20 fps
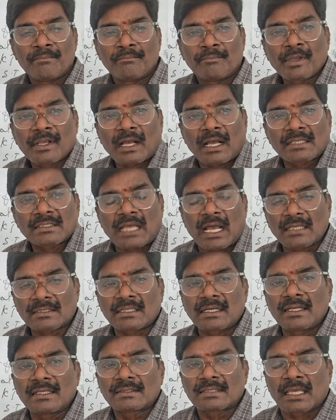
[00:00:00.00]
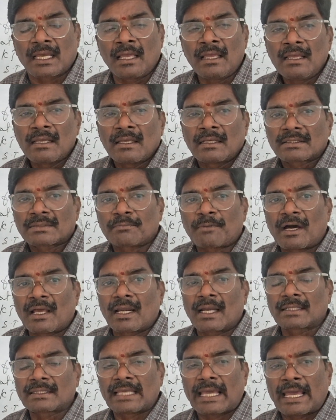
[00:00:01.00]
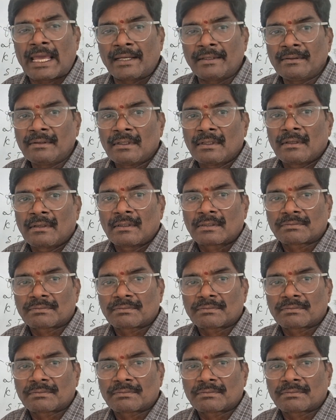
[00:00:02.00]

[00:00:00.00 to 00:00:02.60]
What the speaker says: Because oxygen is smaller than